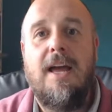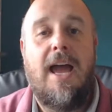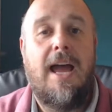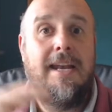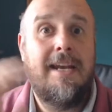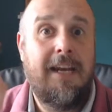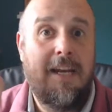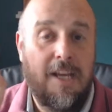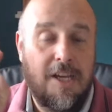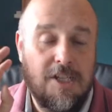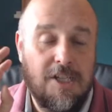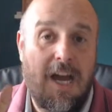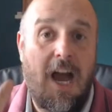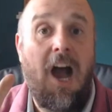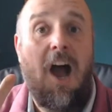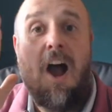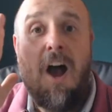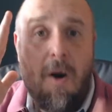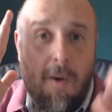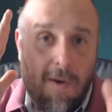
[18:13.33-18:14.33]
And then you can check,
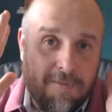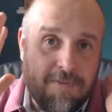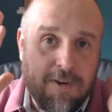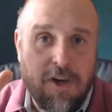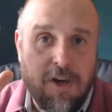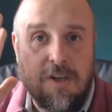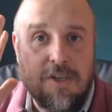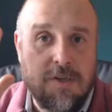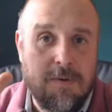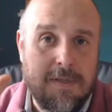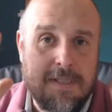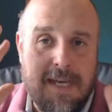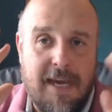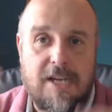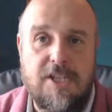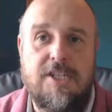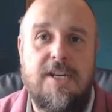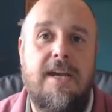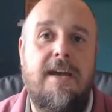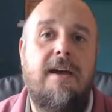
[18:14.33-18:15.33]
I forgot to
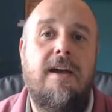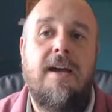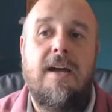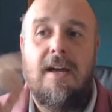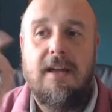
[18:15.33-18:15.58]
attach it.